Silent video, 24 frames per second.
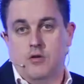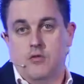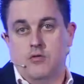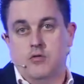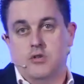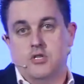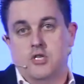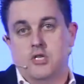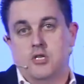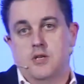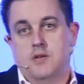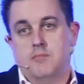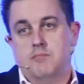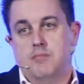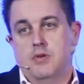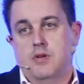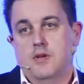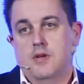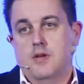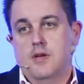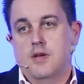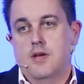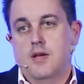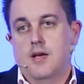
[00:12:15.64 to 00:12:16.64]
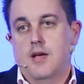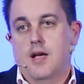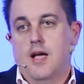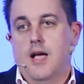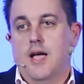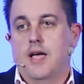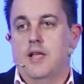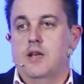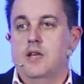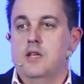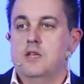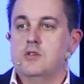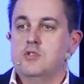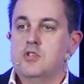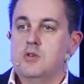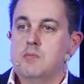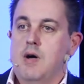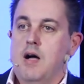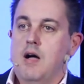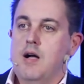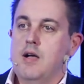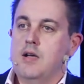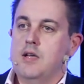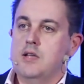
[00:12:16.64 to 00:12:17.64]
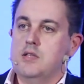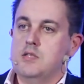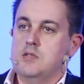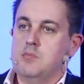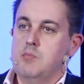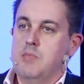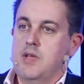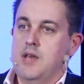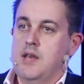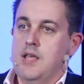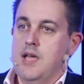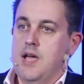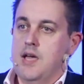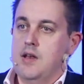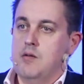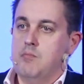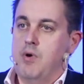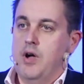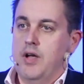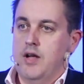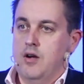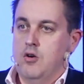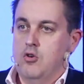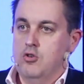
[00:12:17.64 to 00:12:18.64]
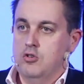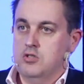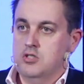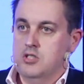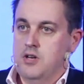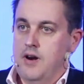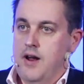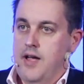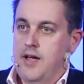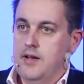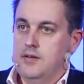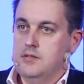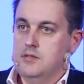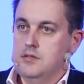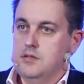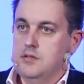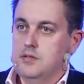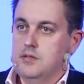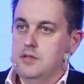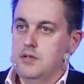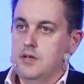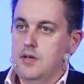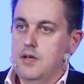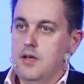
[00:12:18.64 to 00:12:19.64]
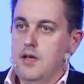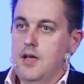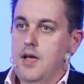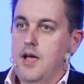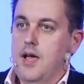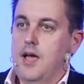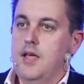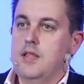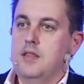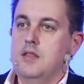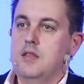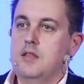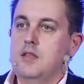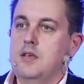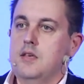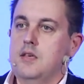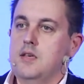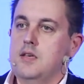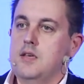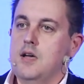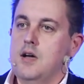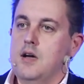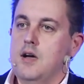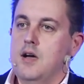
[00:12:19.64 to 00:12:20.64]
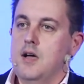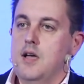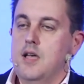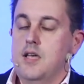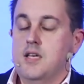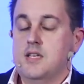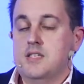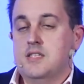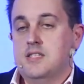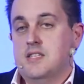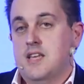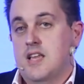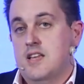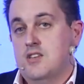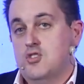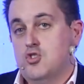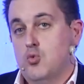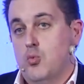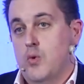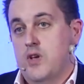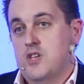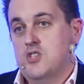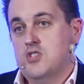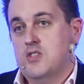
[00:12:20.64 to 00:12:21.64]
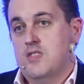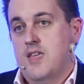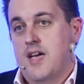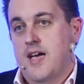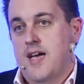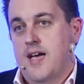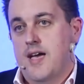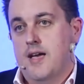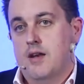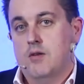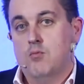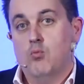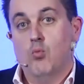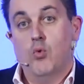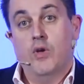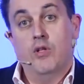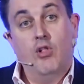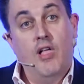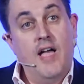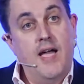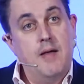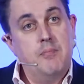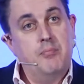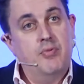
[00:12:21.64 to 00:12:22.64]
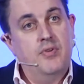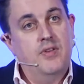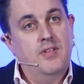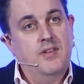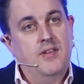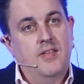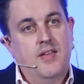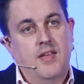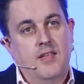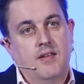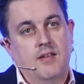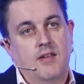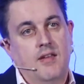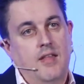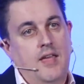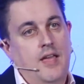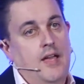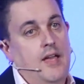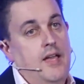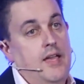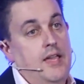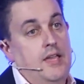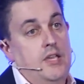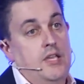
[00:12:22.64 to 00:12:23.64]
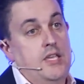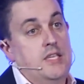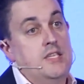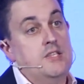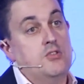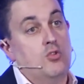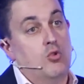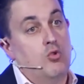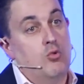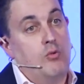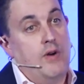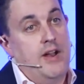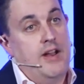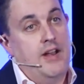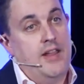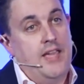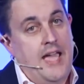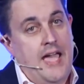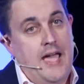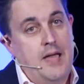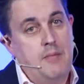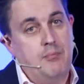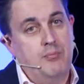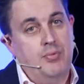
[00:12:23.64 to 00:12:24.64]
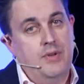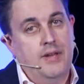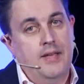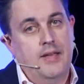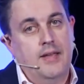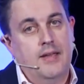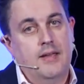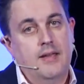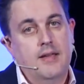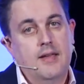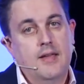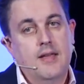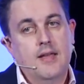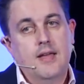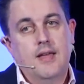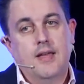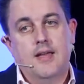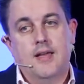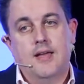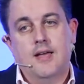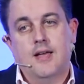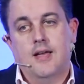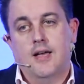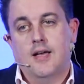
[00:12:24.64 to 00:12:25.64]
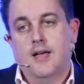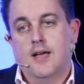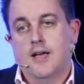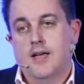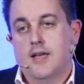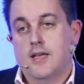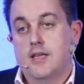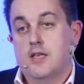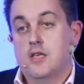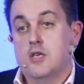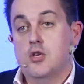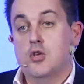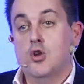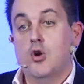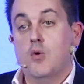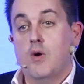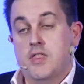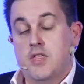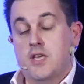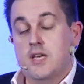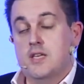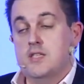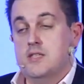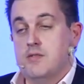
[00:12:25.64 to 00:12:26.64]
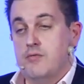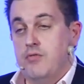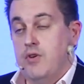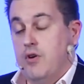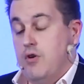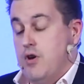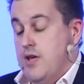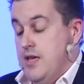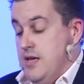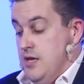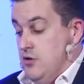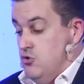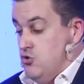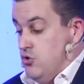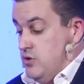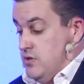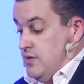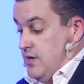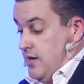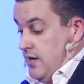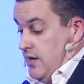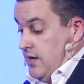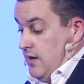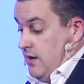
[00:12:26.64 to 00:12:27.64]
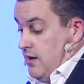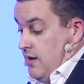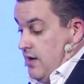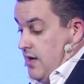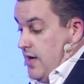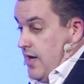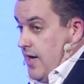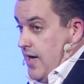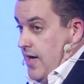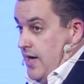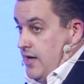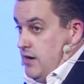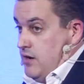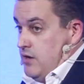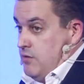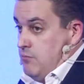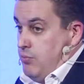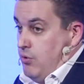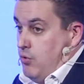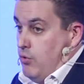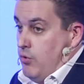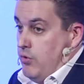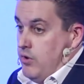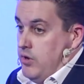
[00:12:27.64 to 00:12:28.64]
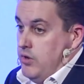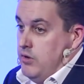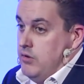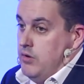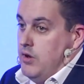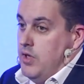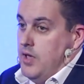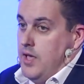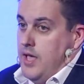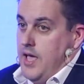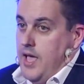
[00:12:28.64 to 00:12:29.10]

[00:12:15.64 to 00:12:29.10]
ownership and into markets mediated by contract. And the extent to which that will happen and is already happening, I think is a very interesting and important